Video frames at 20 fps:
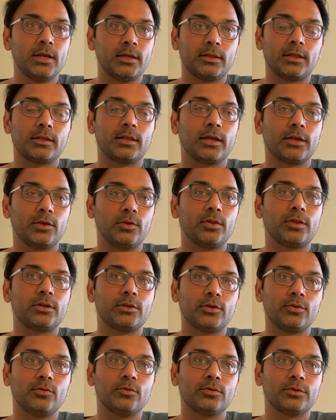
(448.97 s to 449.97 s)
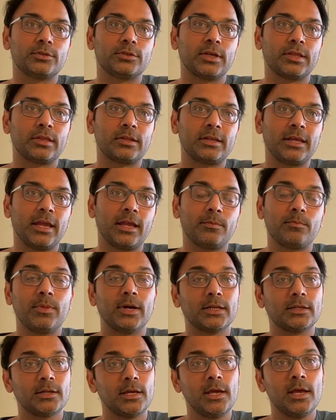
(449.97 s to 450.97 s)
that I used to just take,
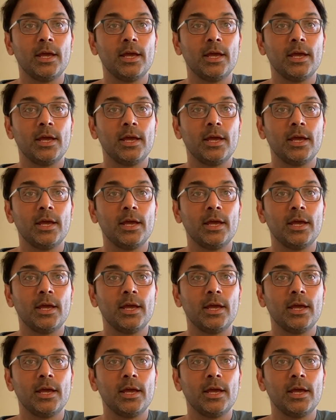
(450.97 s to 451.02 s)
but